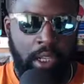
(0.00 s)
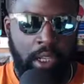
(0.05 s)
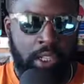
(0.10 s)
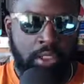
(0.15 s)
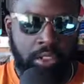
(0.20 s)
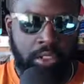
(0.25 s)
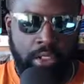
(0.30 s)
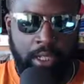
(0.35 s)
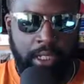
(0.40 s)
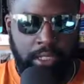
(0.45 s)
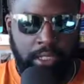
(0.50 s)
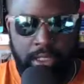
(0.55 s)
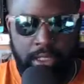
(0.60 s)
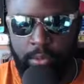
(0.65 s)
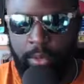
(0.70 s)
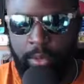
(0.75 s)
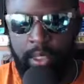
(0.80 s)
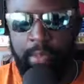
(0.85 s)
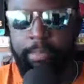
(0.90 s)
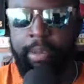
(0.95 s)
StockX is
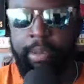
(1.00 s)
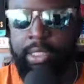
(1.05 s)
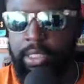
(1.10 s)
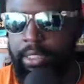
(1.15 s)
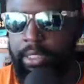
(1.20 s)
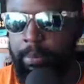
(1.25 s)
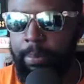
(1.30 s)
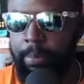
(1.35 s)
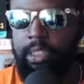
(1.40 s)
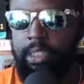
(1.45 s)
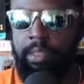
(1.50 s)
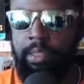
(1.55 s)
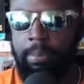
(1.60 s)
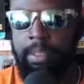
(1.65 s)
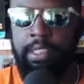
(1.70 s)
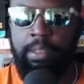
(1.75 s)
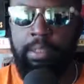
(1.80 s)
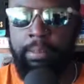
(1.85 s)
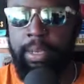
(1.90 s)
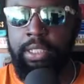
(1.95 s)
one of the best, the best, the
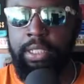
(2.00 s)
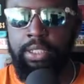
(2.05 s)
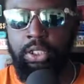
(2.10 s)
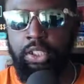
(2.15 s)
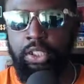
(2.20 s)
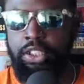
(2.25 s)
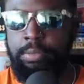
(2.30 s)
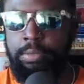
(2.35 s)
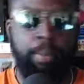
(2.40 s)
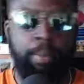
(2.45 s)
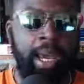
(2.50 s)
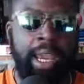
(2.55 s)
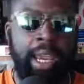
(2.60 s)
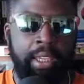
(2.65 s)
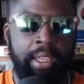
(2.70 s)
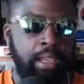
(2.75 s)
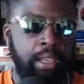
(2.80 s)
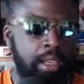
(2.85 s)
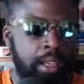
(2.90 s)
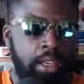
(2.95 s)
best, the best. You can just
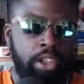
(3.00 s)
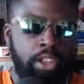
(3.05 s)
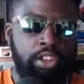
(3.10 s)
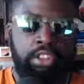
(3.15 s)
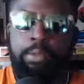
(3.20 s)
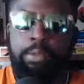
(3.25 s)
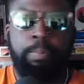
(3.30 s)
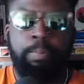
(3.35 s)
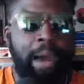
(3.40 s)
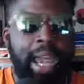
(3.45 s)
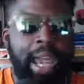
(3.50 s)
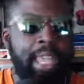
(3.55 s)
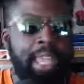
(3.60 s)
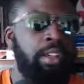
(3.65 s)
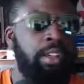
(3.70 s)
buy, you just buy it.